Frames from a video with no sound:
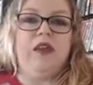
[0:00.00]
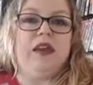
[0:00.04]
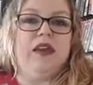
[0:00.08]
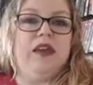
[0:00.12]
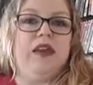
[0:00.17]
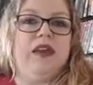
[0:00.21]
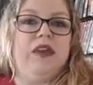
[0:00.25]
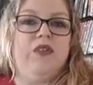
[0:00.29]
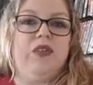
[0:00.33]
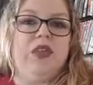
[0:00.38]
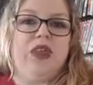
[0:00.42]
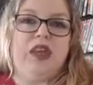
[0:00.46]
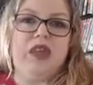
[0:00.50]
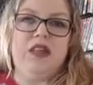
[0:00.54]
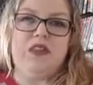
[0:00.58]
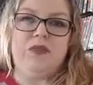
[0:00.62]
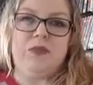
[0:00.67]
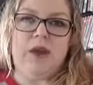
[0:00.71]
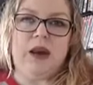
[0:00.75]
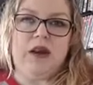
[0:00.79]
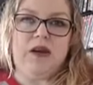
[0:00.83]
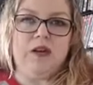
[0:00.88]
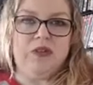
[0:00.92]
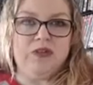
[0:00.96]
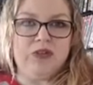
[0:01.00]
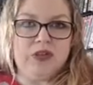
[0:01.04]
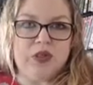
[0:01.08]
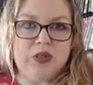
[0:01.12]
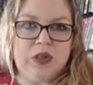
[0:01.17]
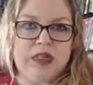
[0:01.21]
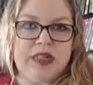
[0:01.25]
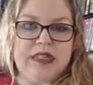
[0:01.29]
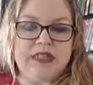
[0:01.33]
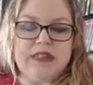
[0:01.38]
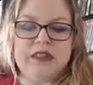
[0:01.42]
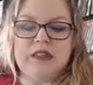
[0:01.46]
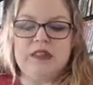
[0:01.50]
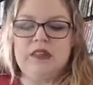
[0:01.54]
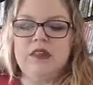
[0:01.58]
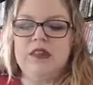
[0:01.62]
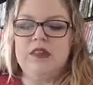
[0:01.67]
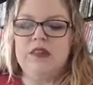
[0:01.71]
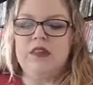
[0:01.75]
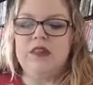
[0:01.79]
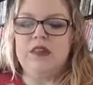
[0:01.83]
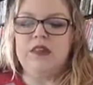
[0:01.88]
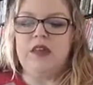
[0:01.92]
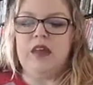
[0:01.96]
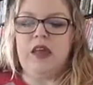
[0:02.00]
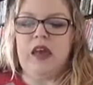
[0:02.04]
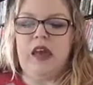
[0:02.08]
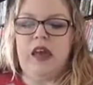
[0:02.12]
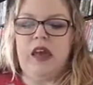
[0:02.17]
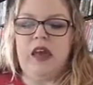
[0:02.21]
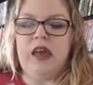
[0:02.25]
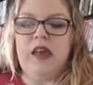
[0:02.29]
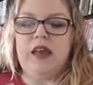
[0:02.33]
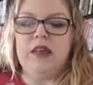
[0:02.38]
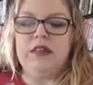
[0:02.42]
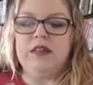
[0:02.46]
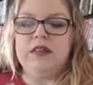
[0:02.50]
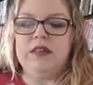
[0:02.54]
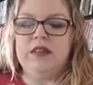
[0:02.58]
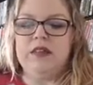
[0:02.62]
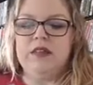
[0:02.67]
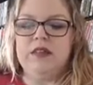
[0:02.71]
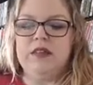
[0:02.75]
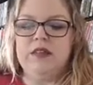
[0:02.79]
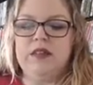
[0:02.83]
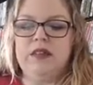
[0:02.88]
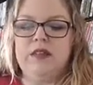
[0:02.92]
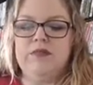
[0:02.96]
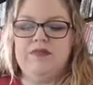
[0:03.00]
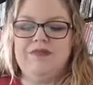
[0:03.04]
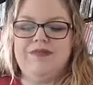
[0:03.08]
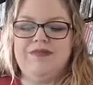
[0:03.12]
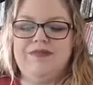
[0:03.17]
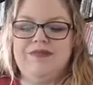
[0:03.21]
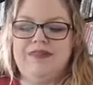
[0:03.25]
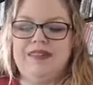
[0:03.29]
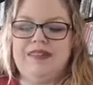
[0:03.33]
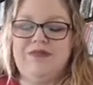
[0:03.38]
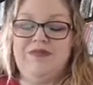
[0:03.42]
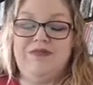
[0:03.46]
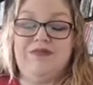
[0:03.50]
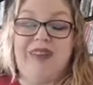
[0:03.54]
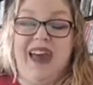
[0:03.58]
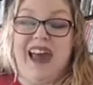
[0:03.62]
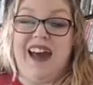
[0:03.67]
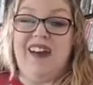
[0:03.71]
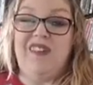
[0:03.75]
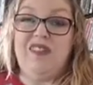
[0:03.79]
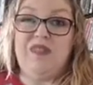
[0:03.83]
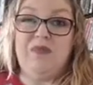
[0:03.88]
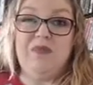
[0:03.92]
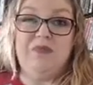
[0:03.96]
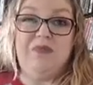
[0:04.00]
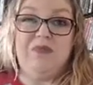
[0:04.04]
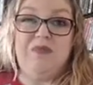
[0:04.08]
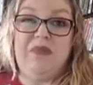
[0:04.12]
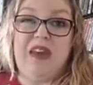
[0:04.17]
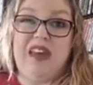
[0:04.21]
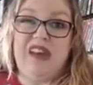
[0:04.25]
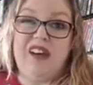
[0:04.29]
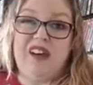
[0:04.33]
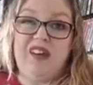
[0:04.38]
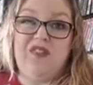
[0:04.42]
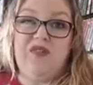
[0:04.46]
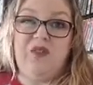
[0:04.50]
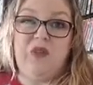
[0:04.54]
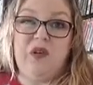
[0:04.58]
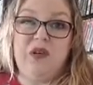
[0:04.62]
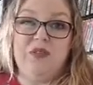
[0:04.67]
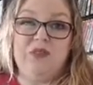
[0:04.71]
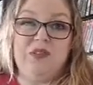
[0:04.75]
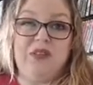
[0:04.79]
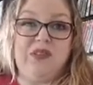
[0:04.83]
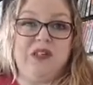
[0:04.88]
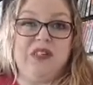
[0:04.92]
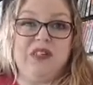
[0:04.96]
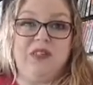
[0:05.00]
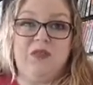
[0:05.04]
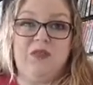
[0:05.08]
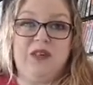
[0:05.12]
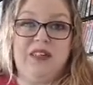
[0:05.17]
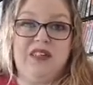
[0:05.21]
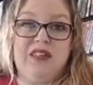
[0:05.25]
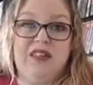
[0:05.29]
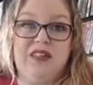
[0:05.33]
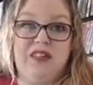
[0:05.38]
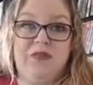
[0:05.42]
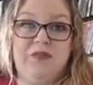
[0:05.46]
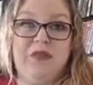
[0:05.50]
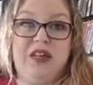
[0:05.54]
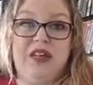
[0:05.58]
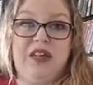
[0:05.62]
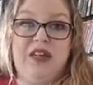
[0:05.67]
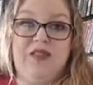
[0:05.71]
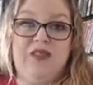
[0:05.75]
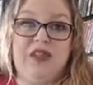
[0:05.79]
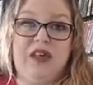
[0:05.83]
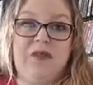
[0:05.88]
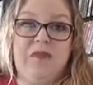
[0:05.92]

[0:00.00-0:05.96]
give the kids power of choice and have them make an informed choice. What does it mean if they